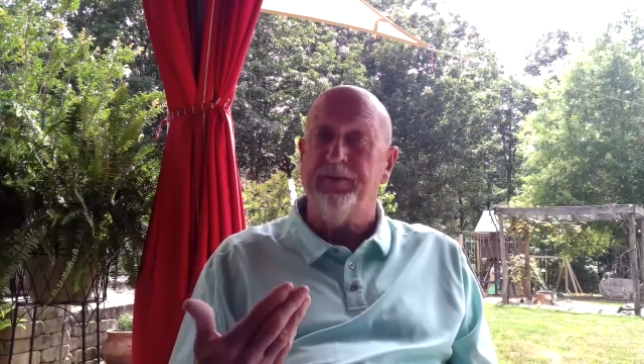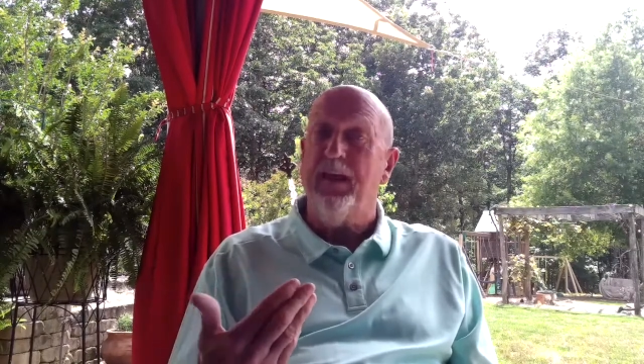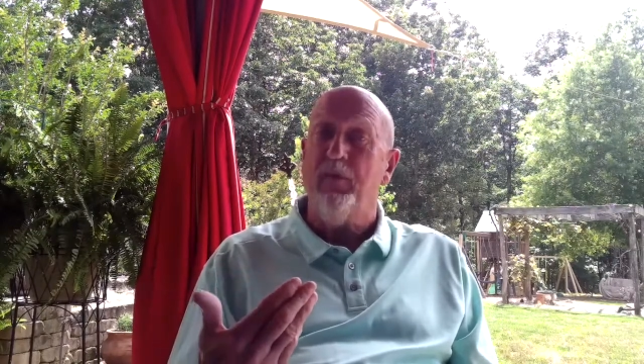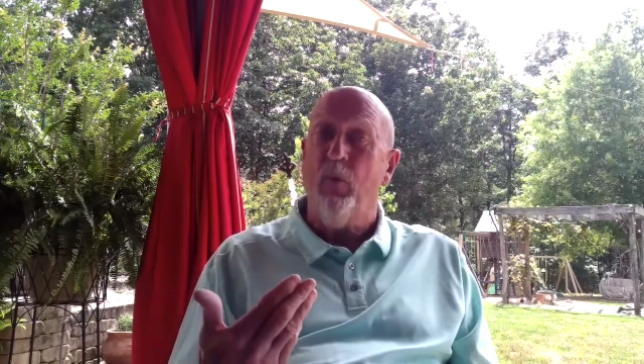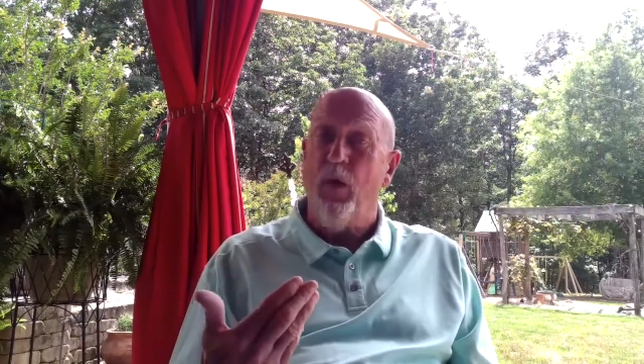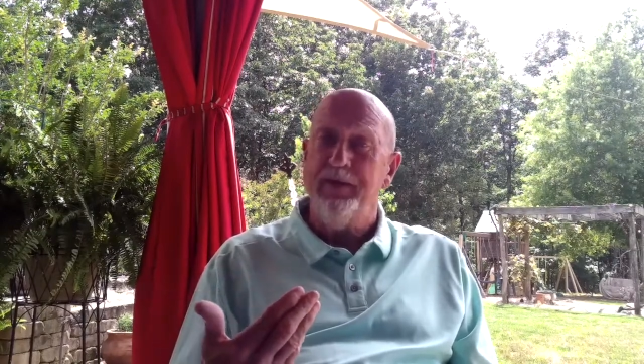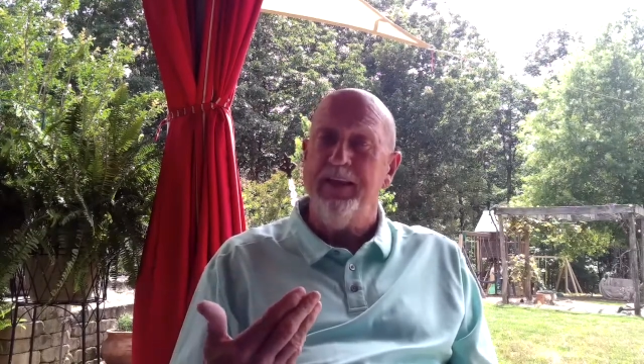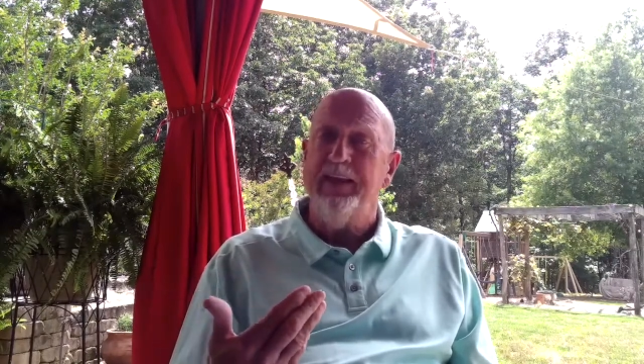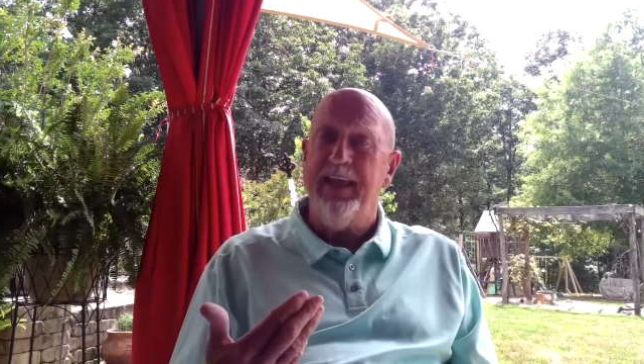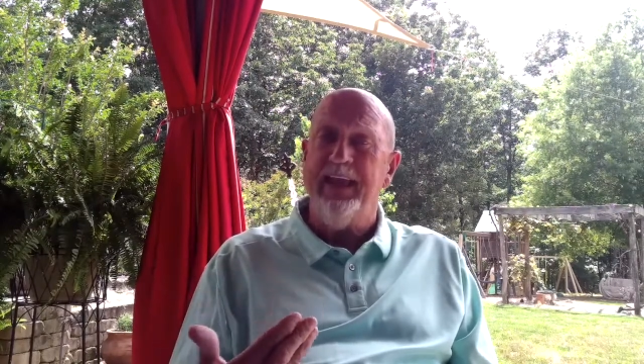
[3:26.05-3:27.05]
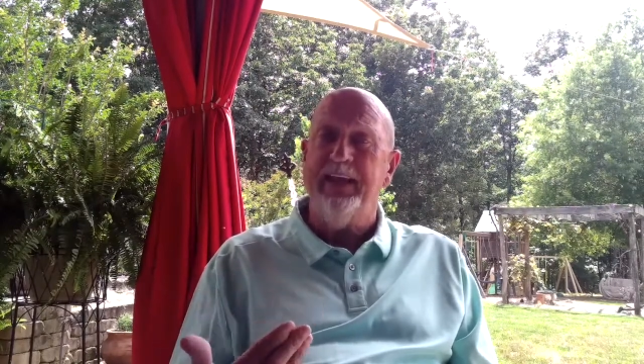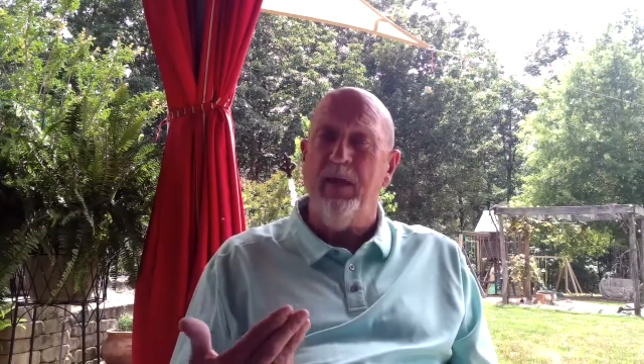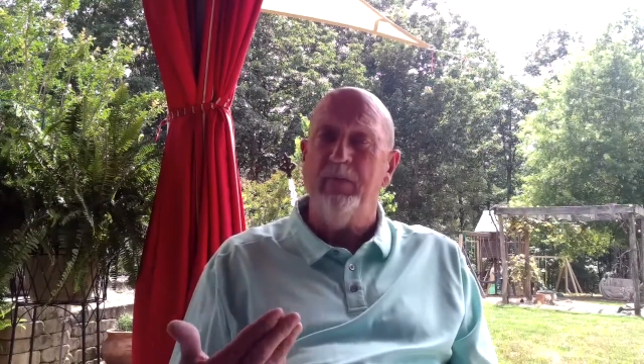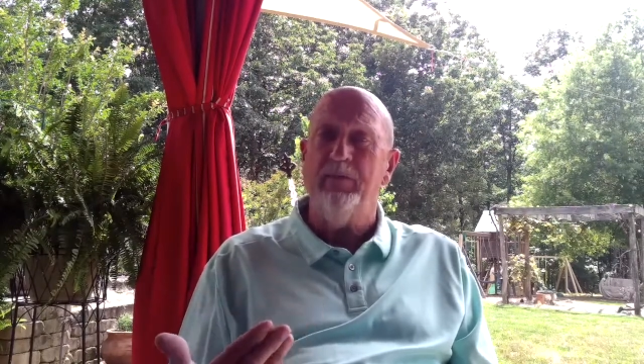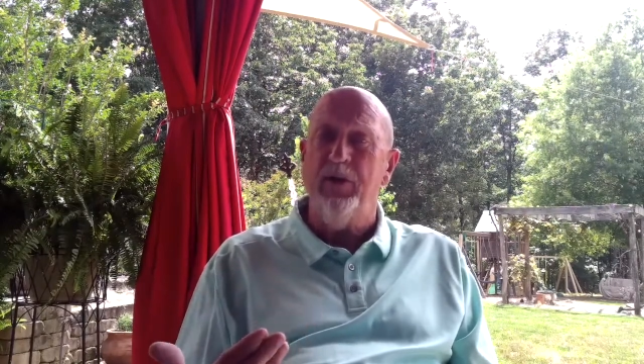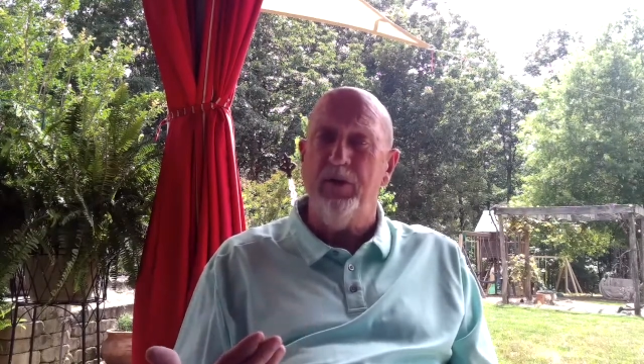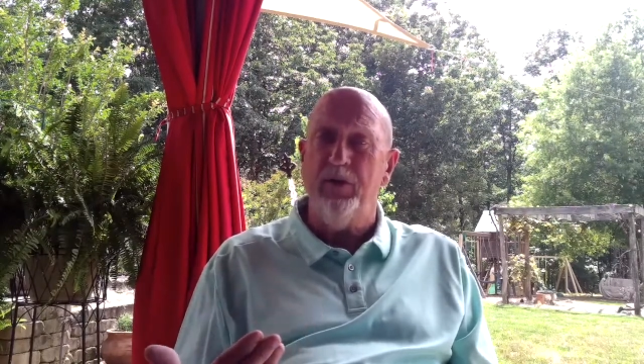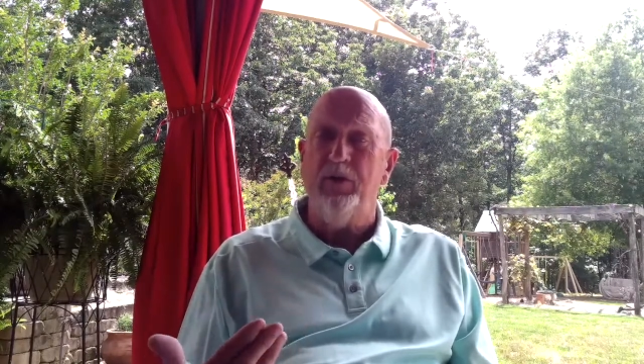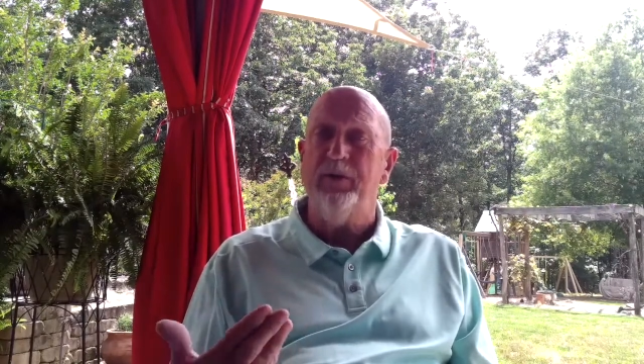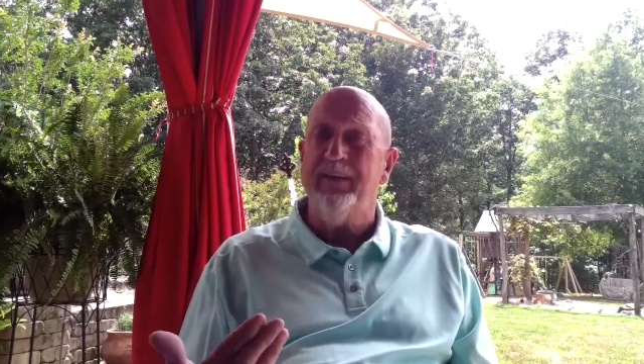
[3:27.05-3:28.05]
And what did they come to
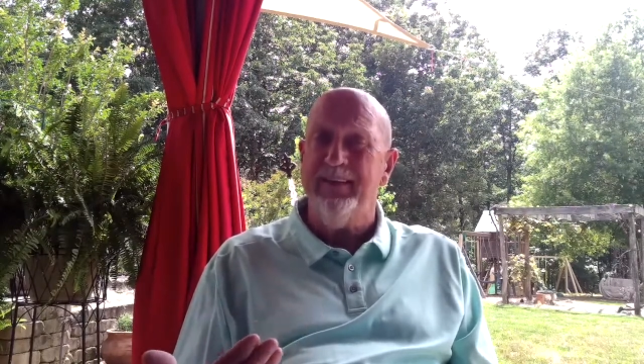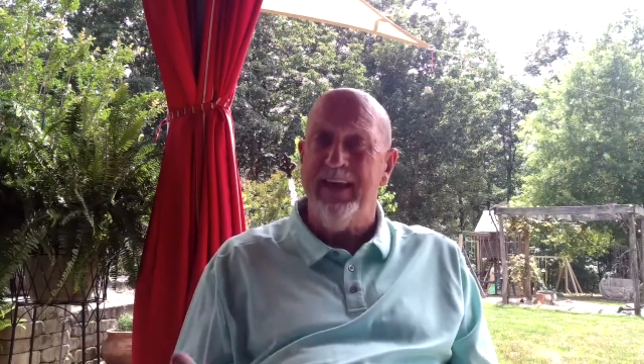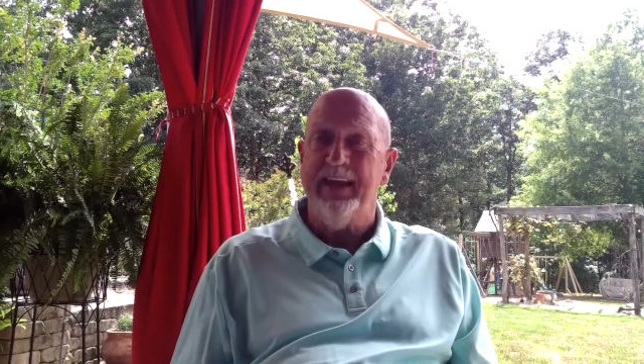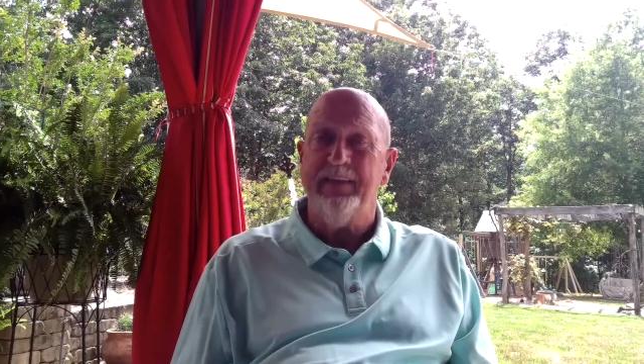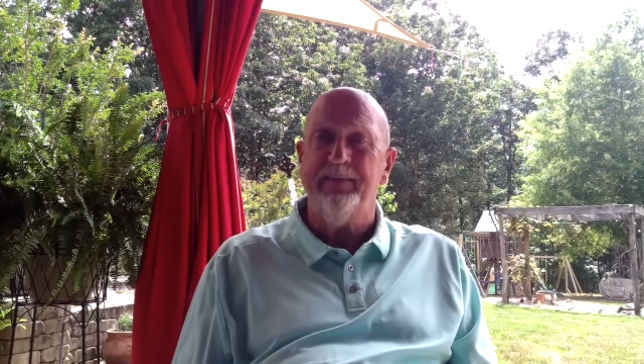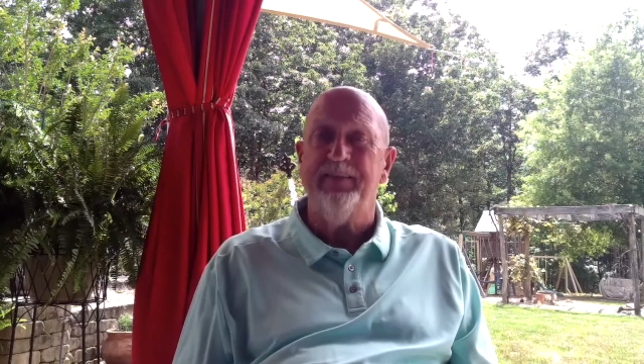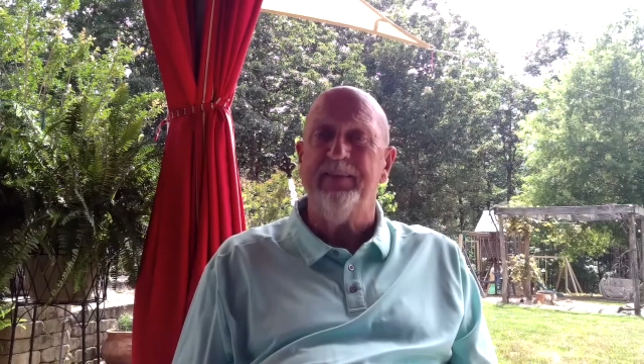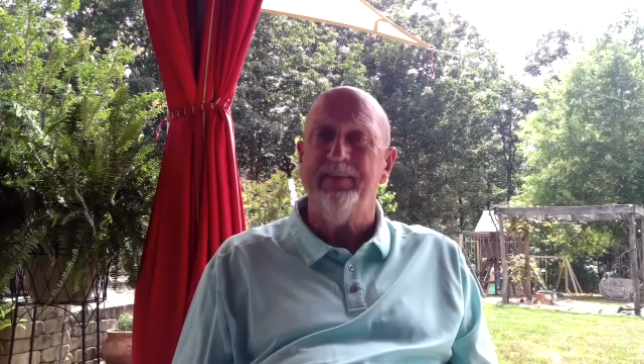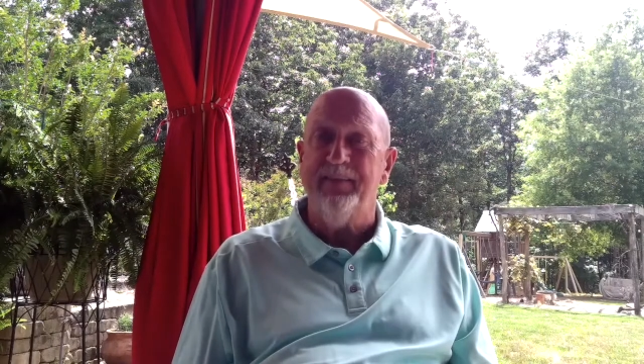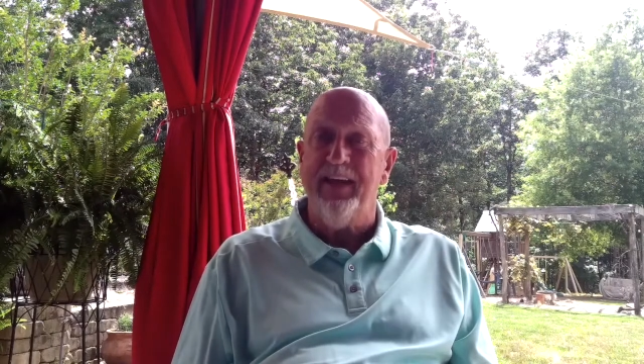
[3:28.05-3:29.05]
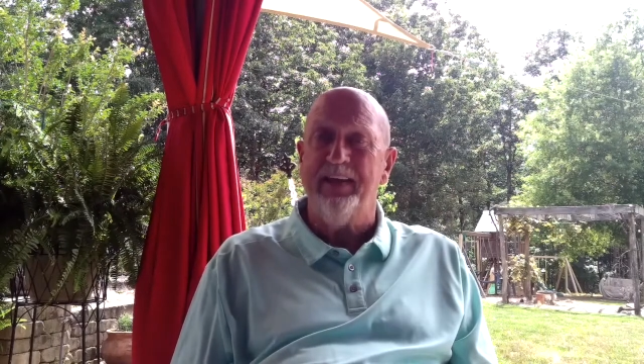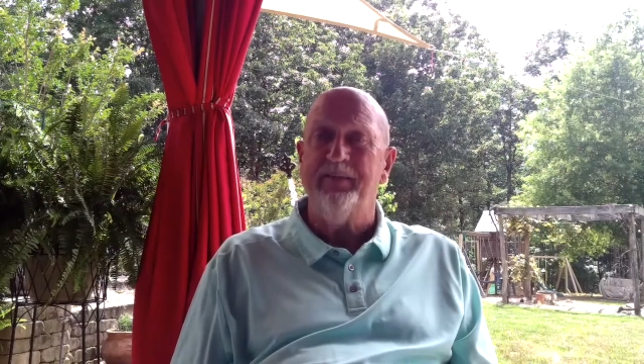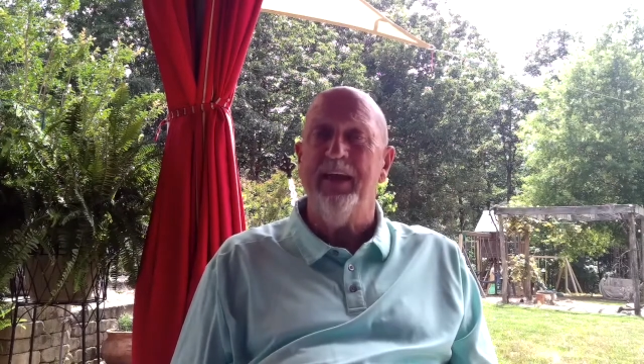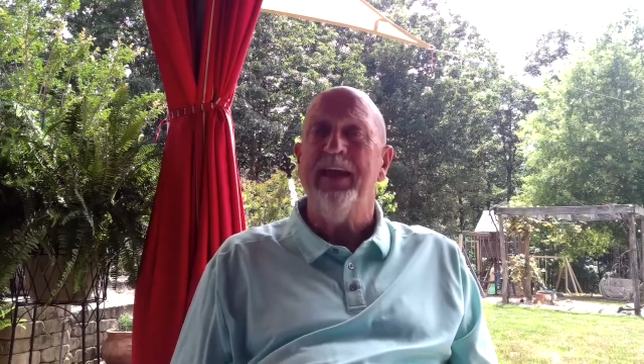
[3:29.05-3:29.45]
do? The text says